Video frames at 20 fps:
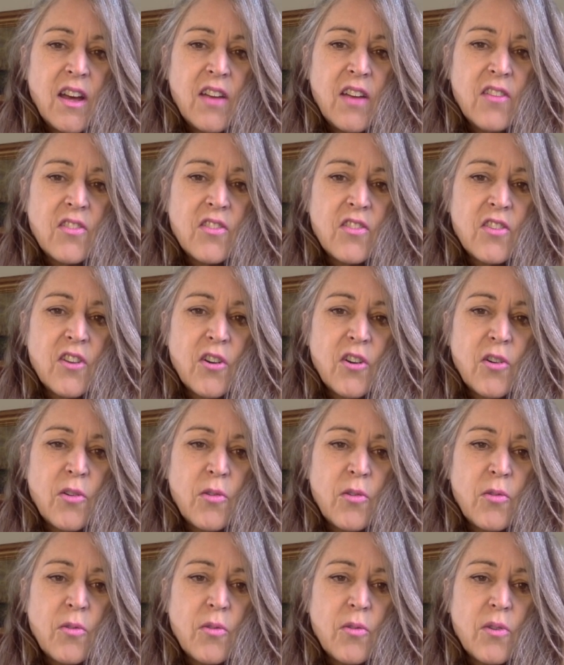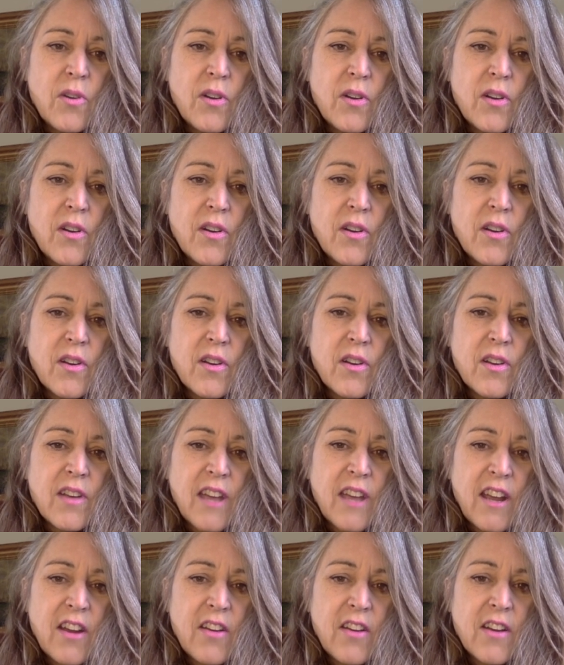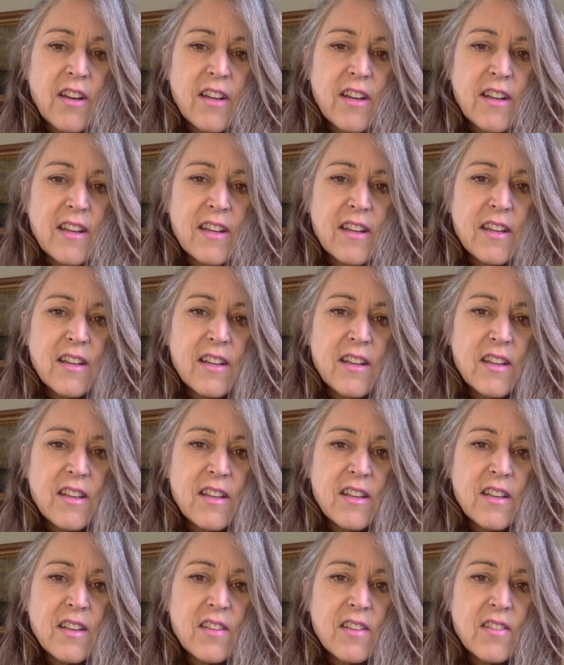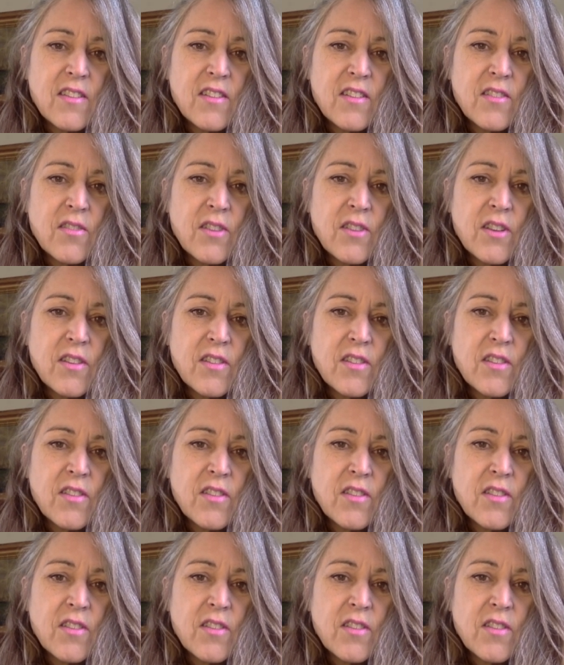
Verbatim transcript: So caring. It's a, it's